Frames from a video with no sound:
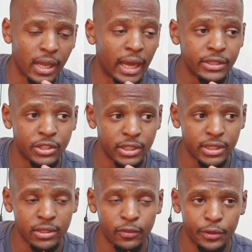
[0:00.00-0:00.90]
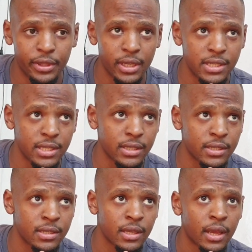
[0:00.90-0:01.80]
lunges for 3
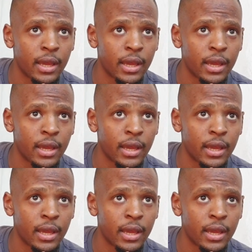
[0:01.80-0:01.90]
sets,